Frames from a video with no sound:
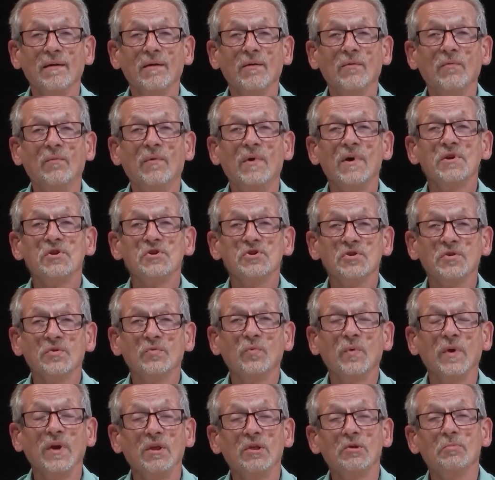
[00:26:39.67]
What should
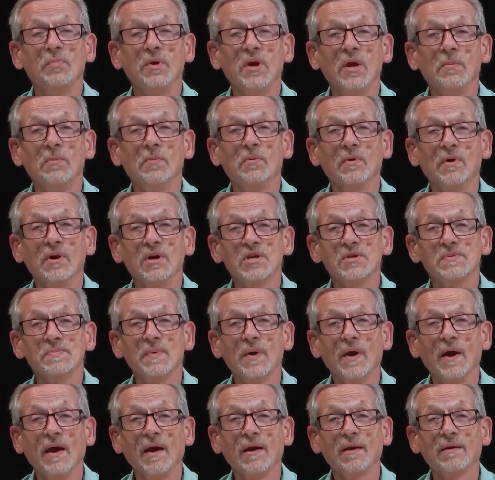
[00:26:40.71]
we, the people,
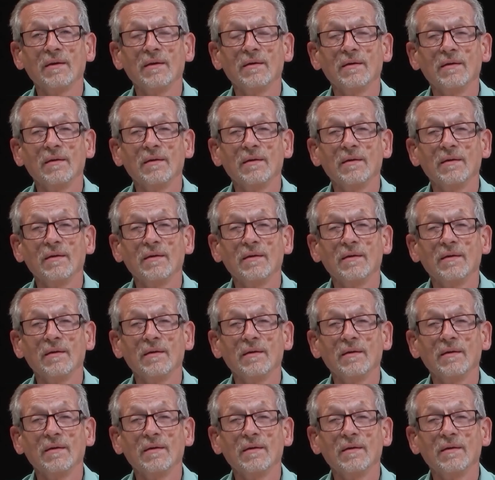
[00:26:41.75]
expect?